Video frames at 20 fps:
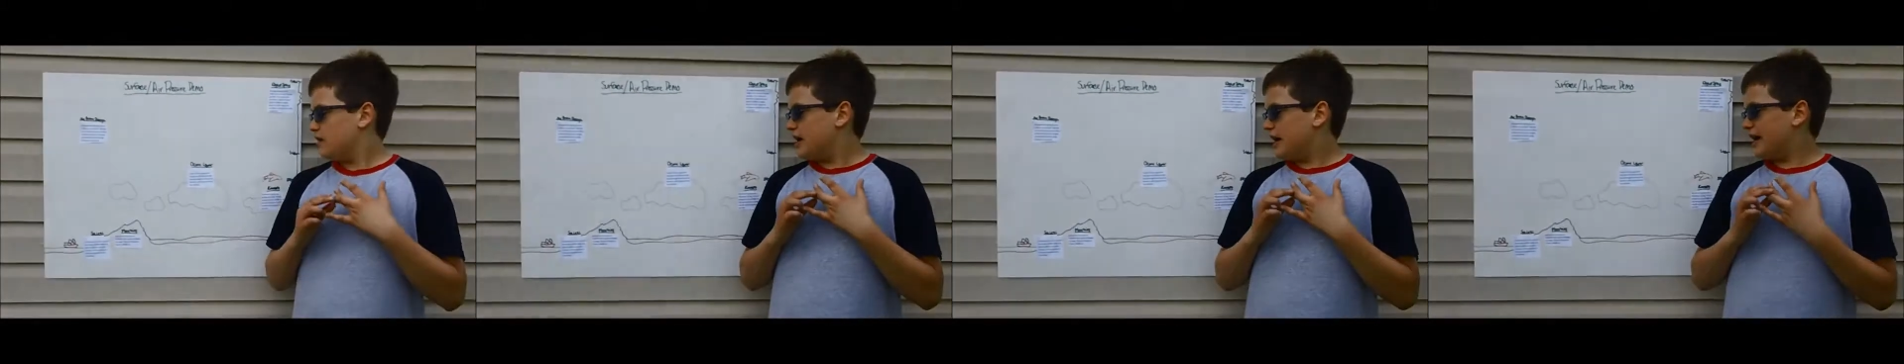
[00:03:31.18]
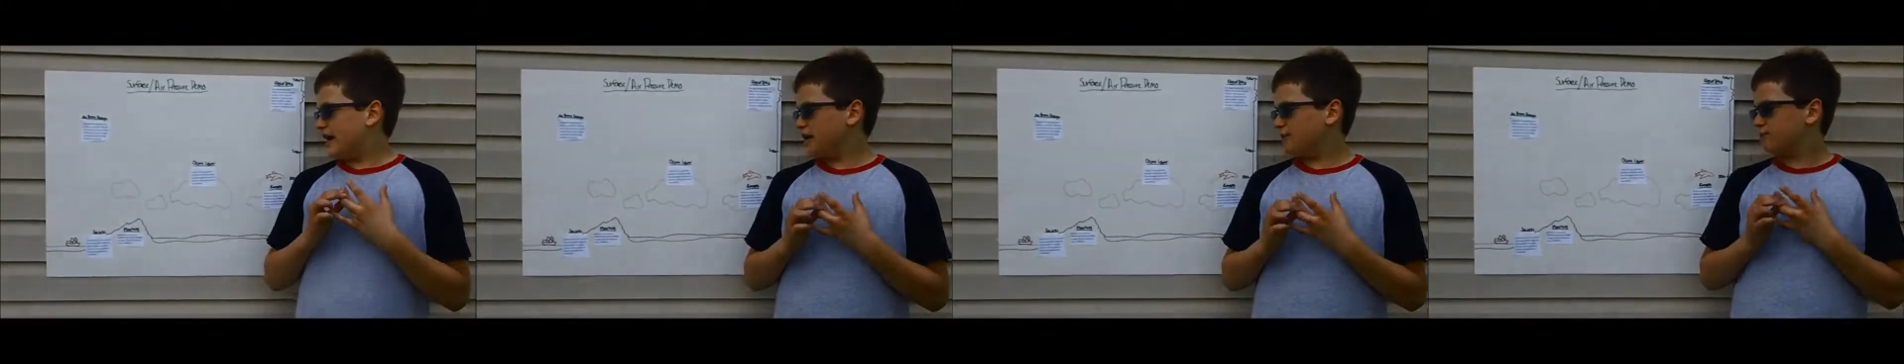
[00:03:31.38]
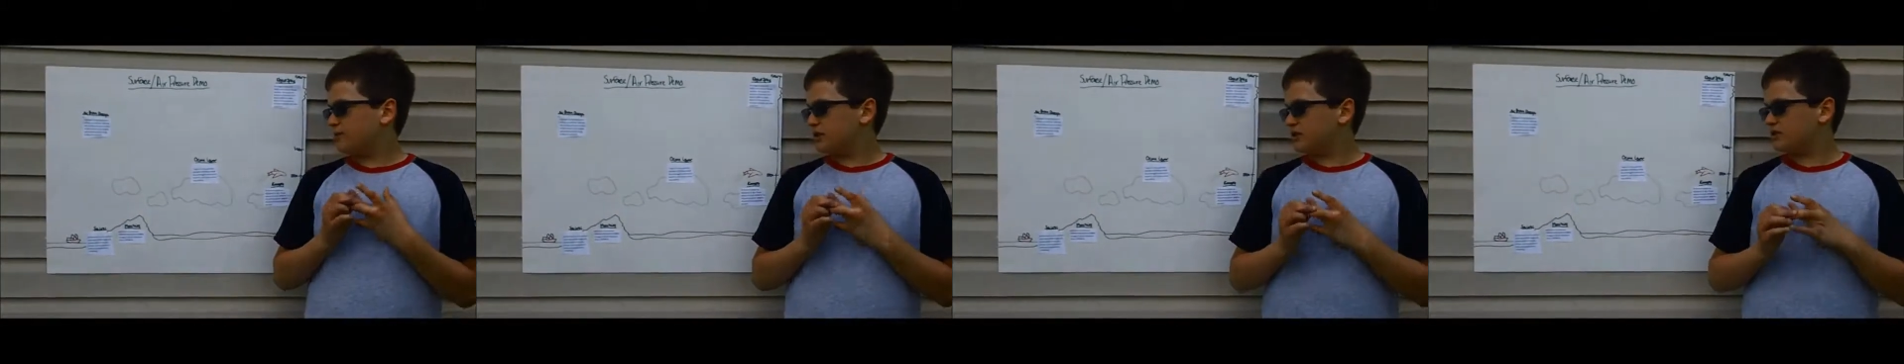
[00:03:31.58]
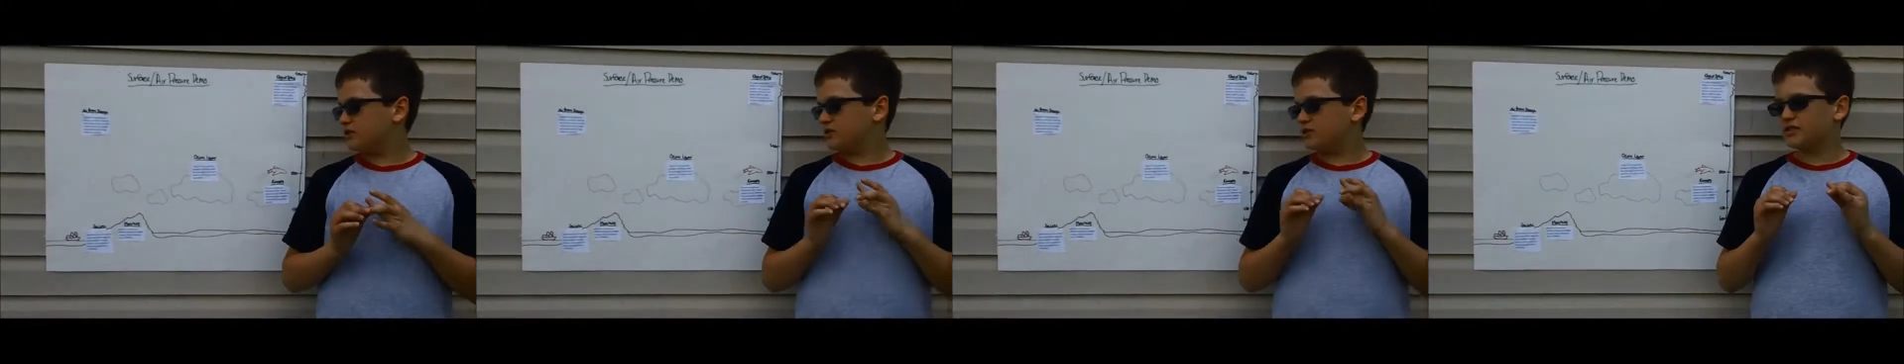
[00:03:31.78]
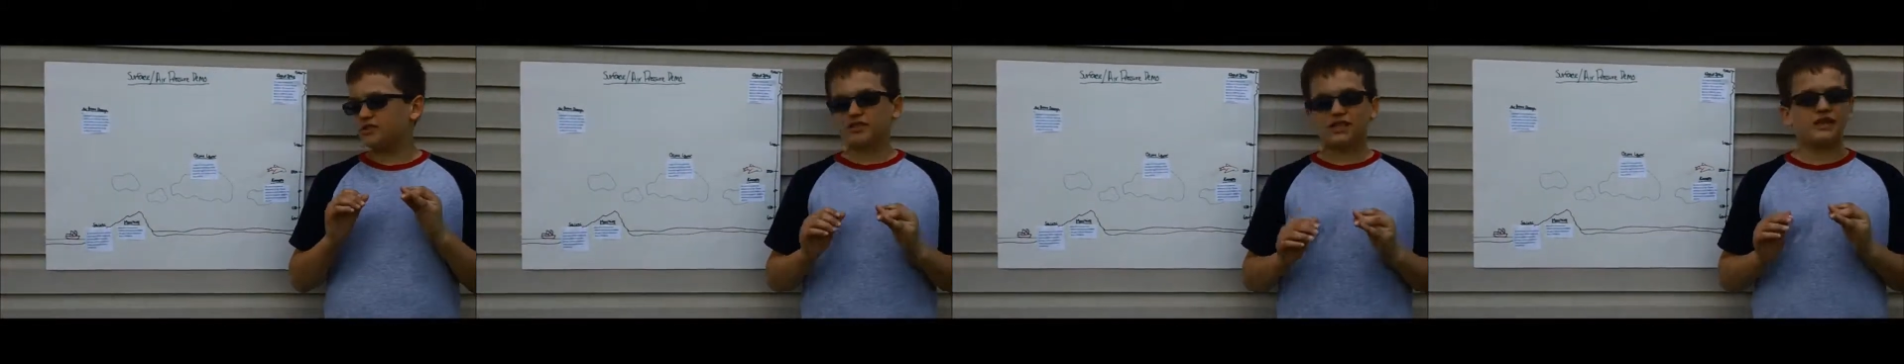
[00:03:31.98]
Air
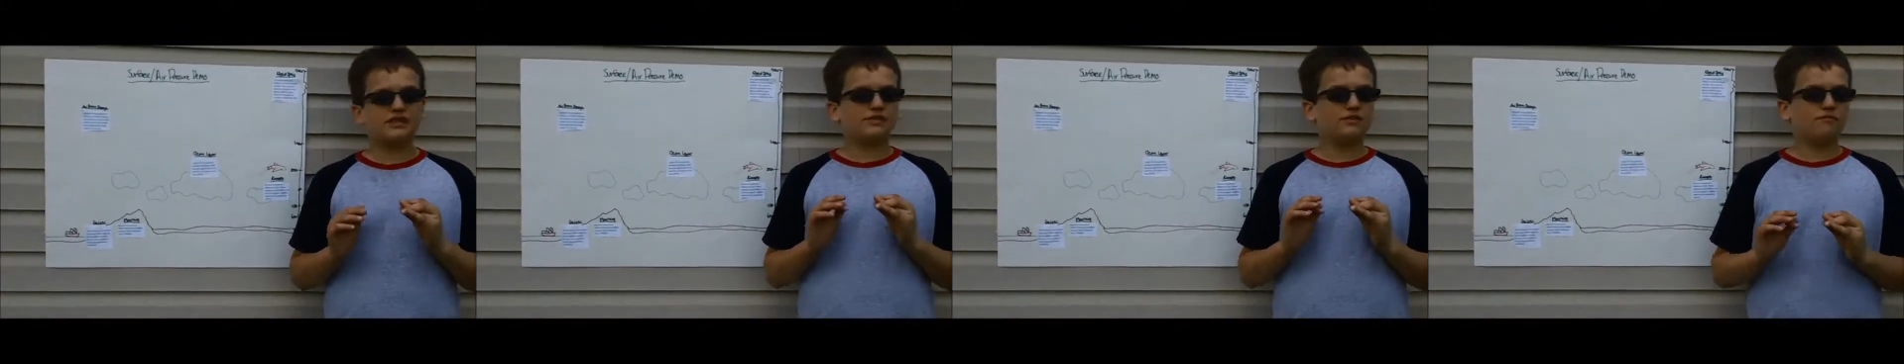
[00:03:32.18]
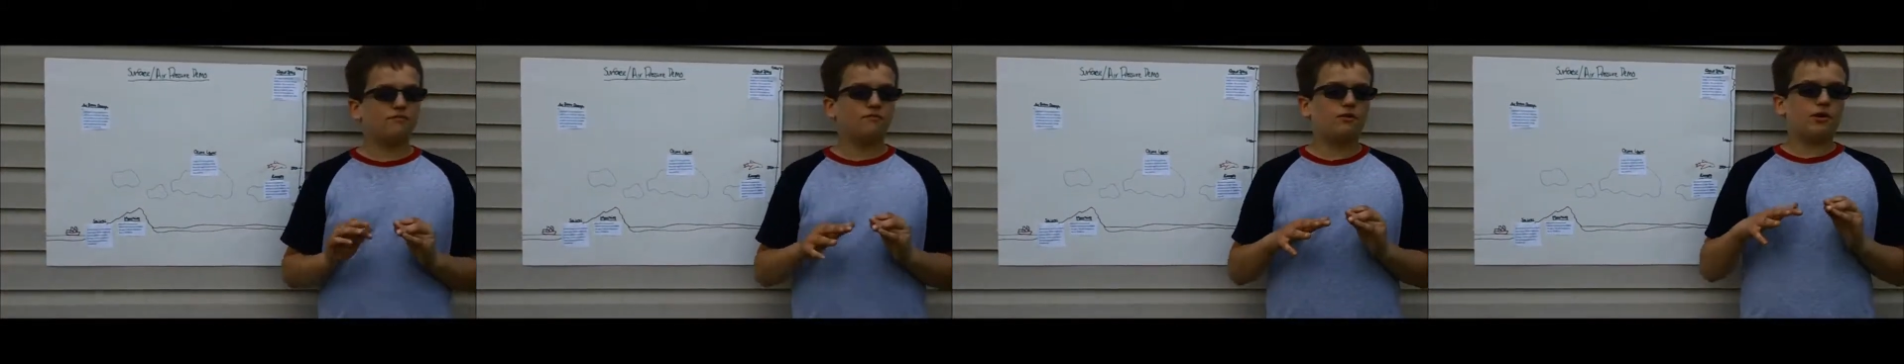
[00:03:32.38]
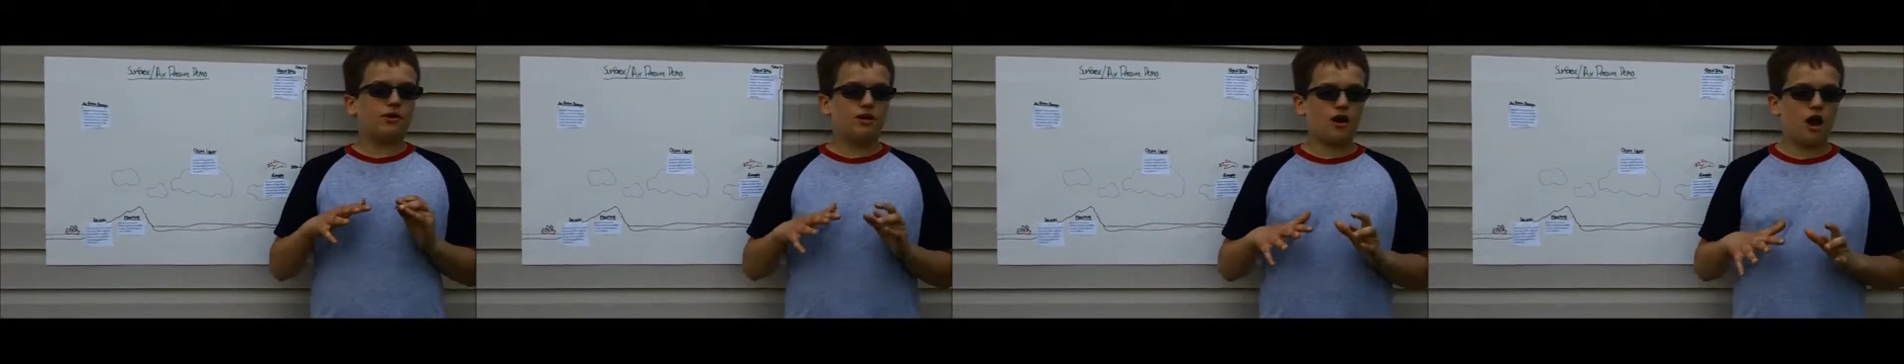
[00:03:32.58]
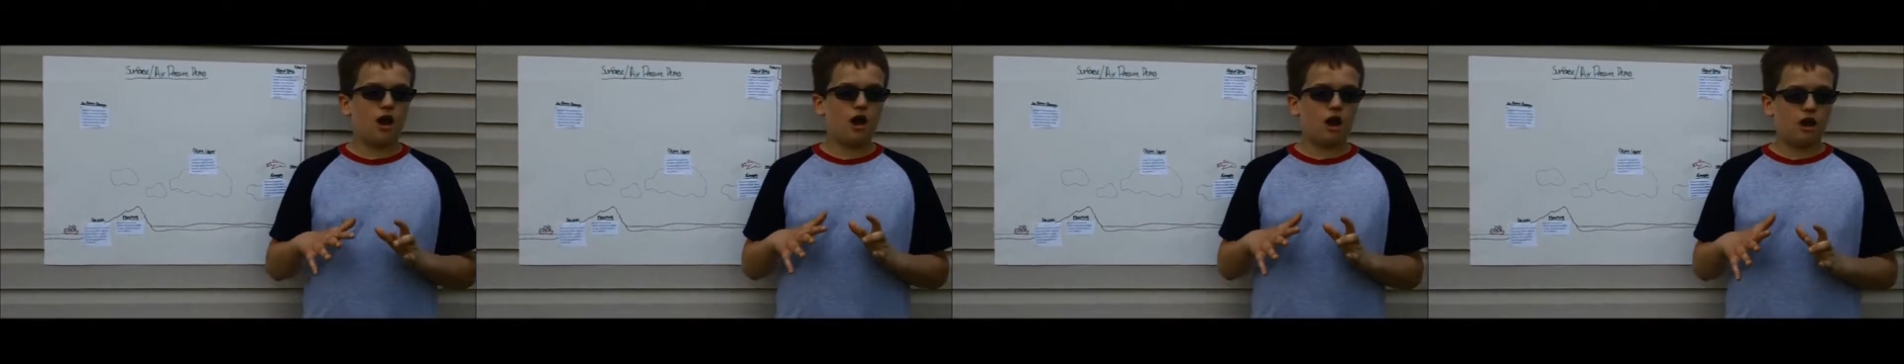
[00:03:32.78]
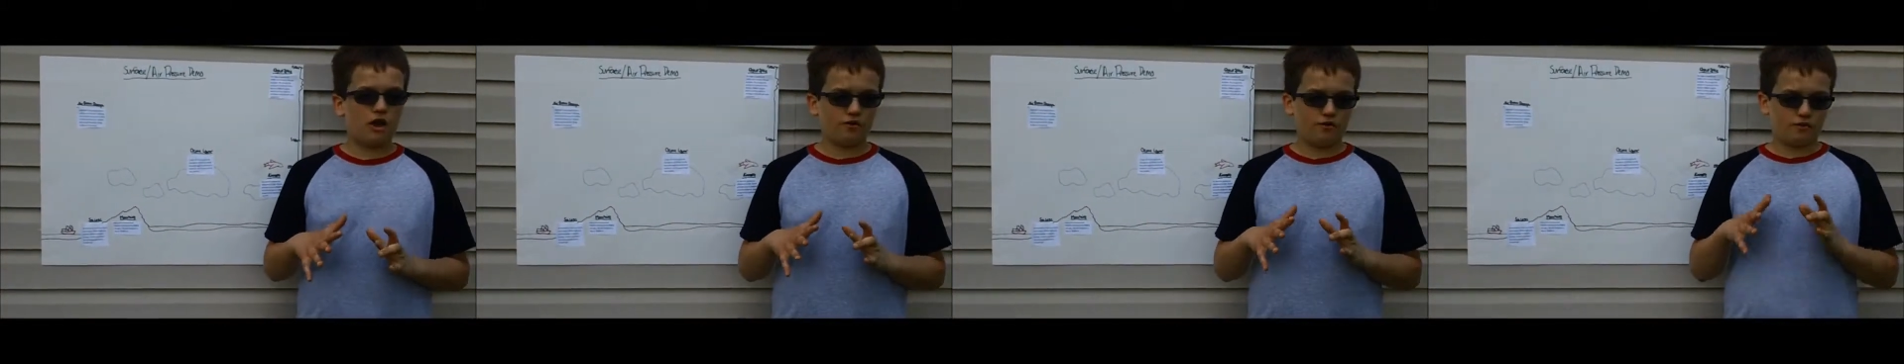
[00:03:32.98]
pressure is less than
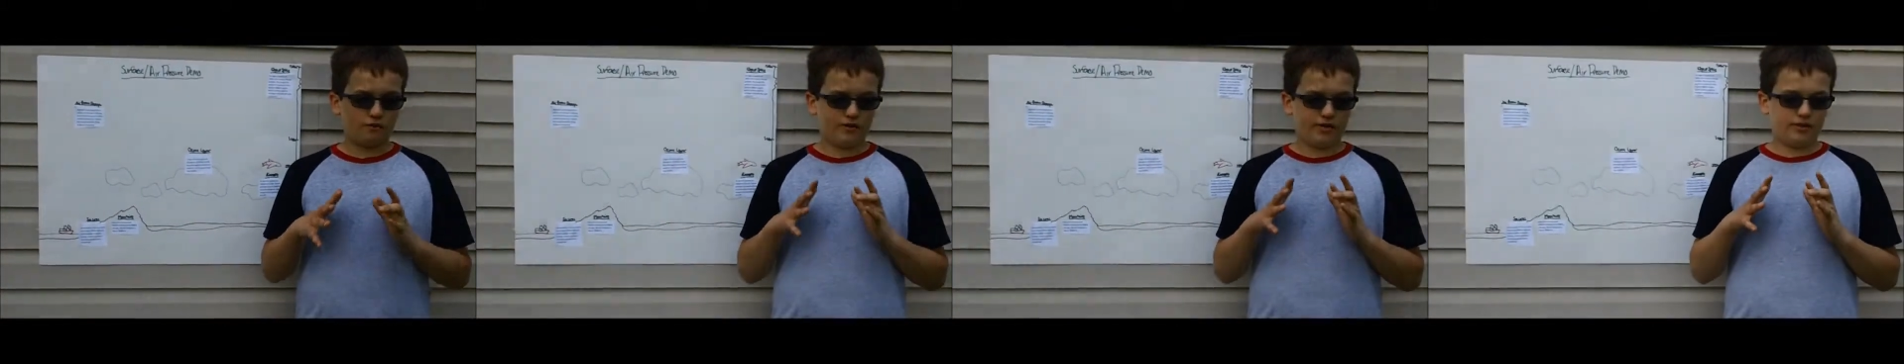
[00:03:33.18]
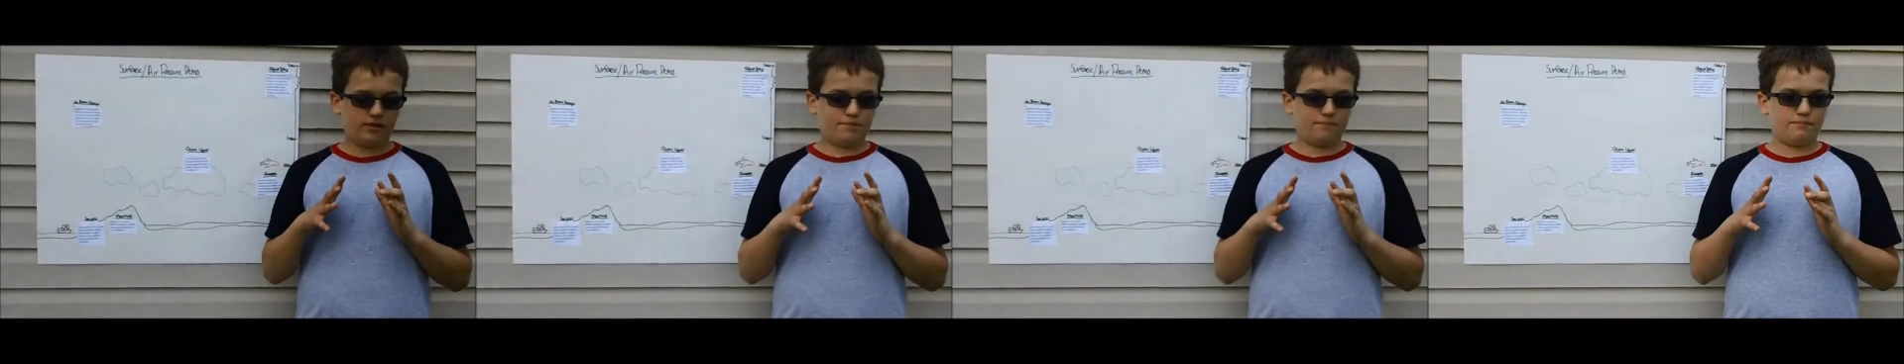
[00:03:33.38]
100